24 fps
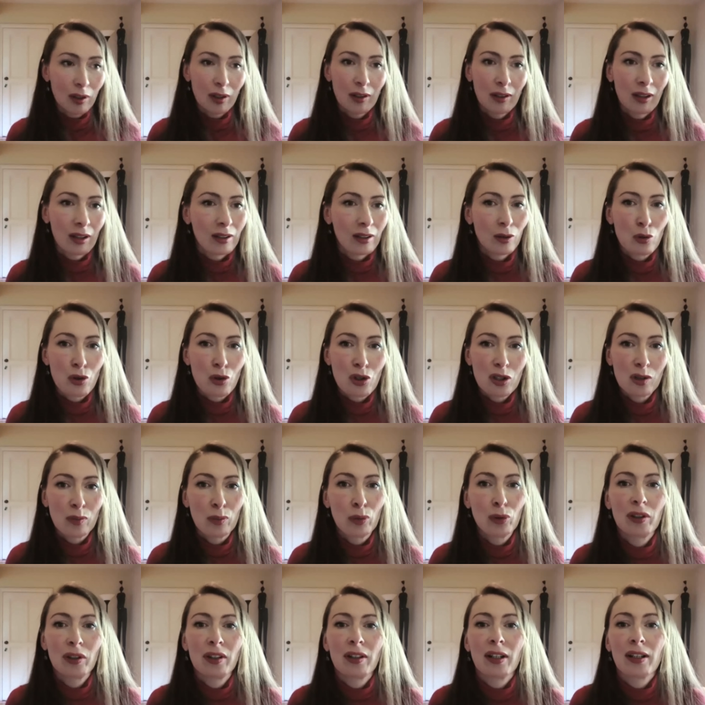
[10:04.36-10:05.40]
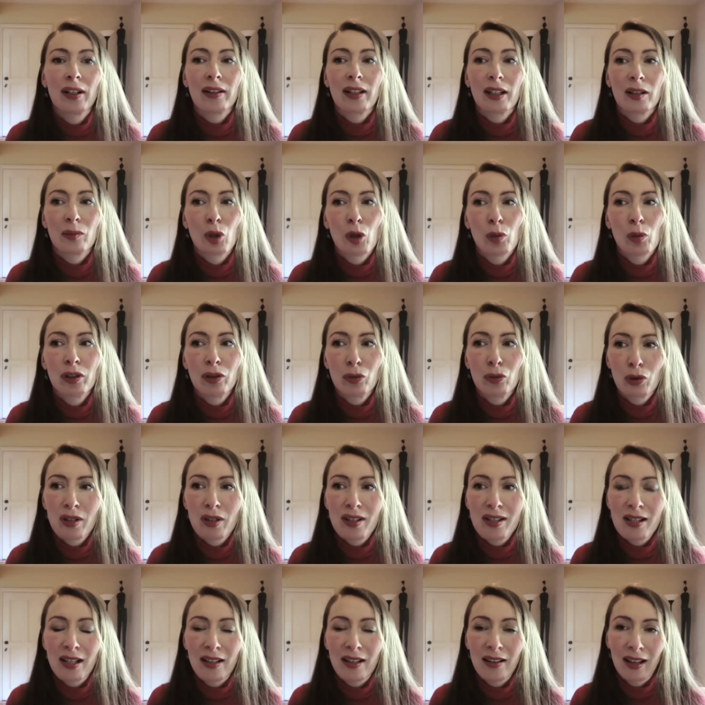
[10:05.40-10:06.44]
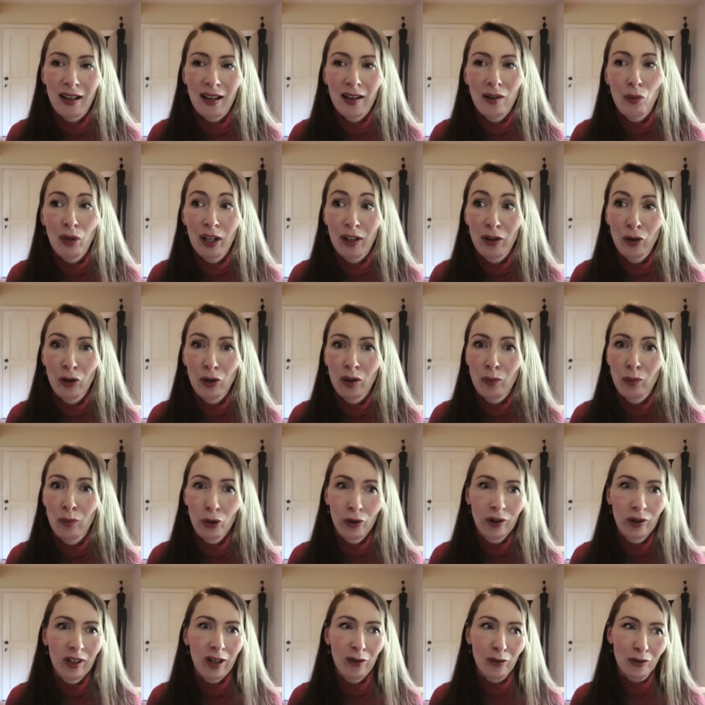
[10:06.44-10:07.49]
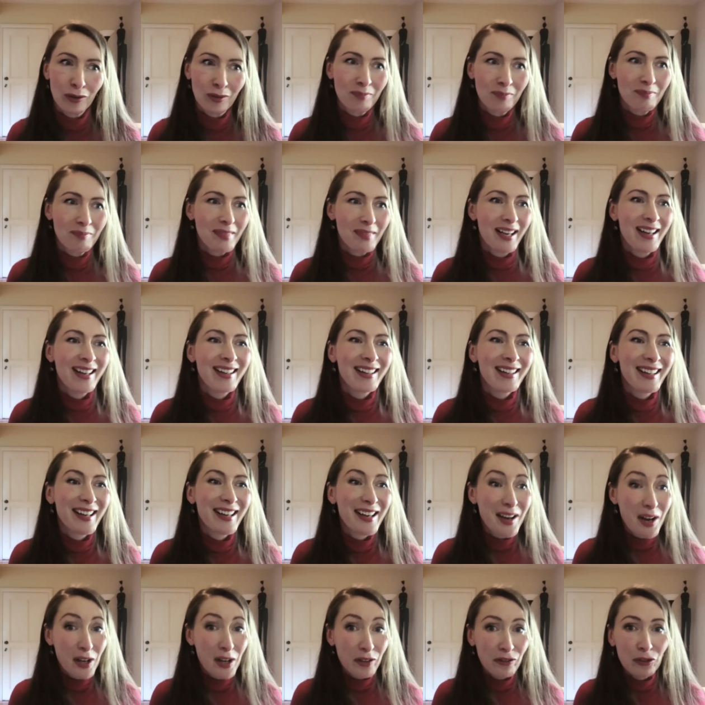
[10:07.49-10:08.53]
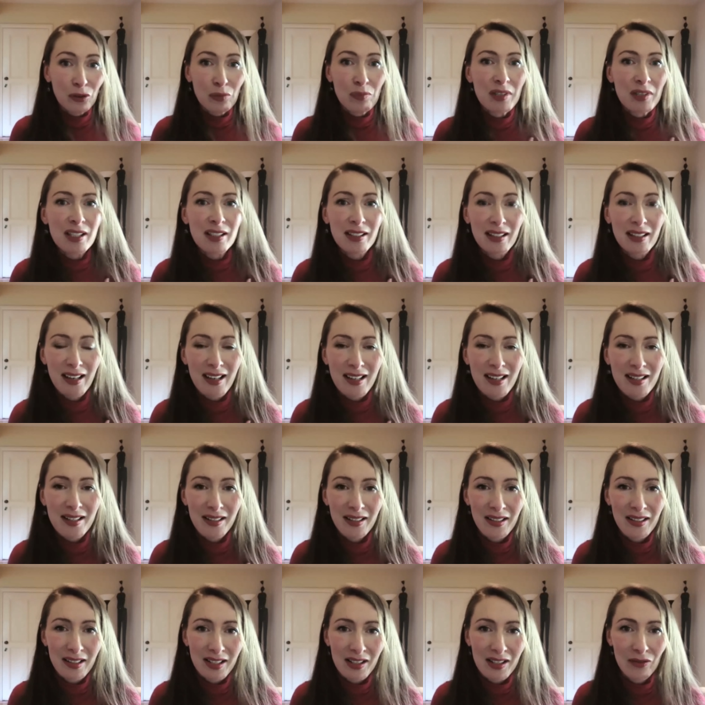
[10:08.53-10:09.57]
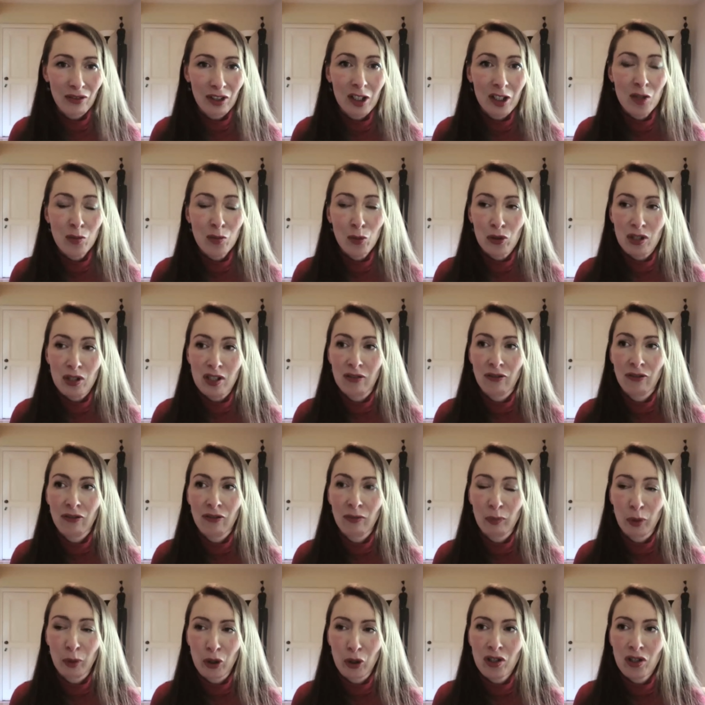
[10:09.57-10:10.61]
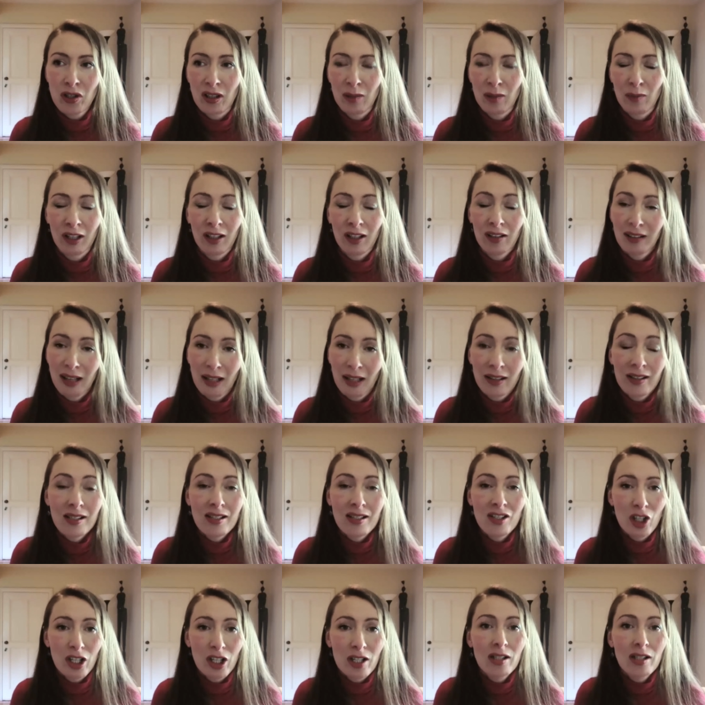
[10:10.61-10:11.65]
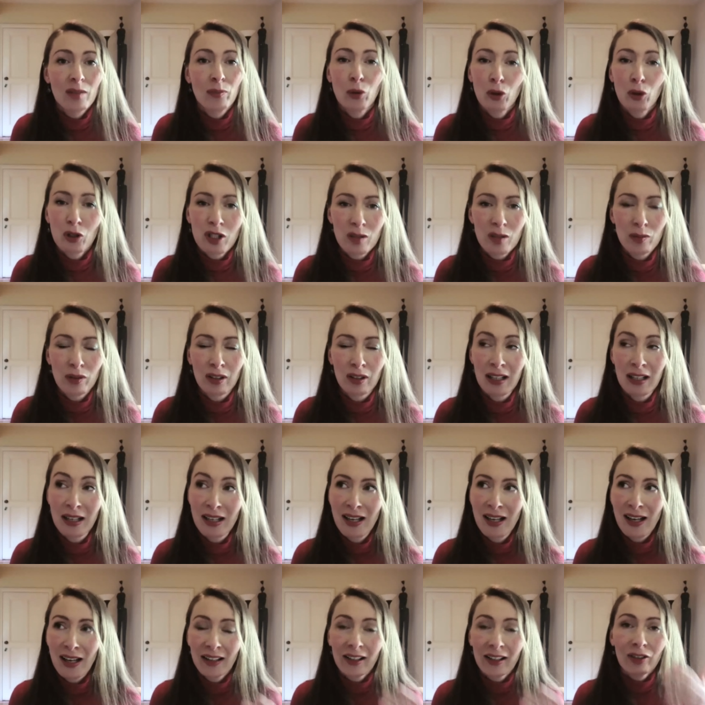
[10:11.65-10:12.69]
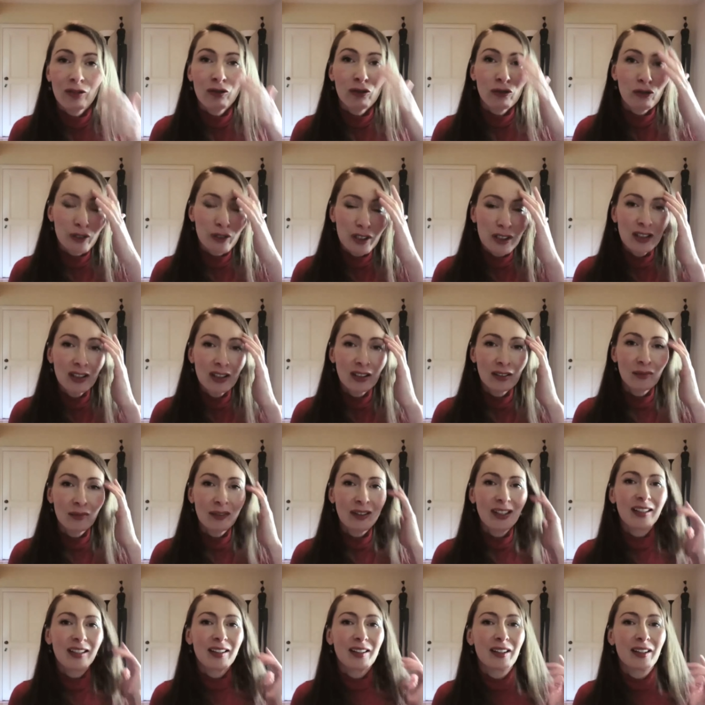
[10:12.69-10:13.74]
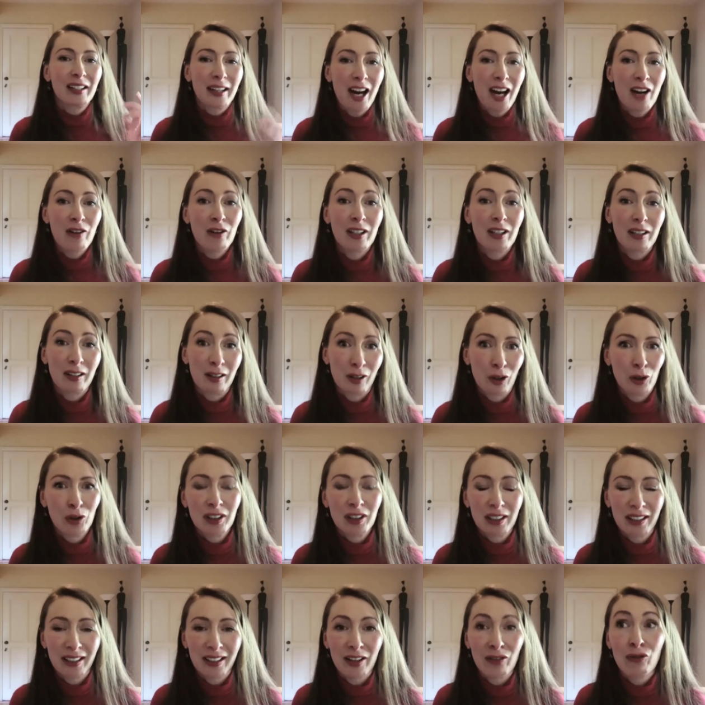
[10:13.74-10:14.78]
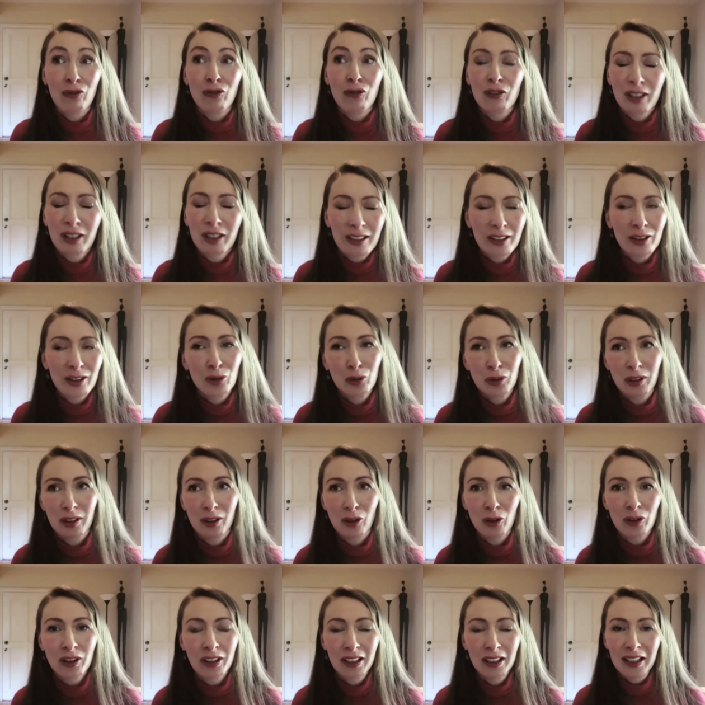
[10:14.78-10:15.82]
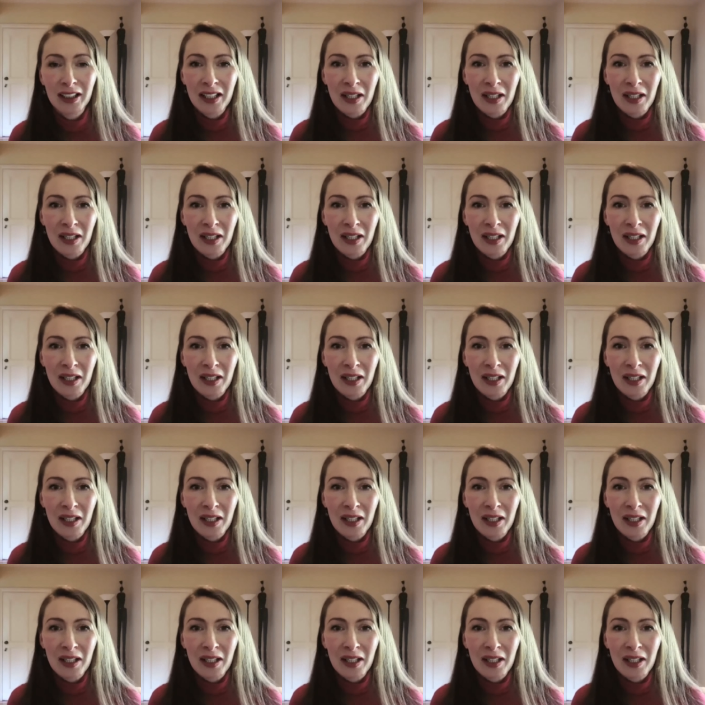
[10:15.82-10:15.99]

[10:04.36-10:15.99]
another crucial point at that moment was that I went on a burnout. And for me, as a very sportive person, I'm like, that is just impossible. I can really carry a lot. I can really do a lot.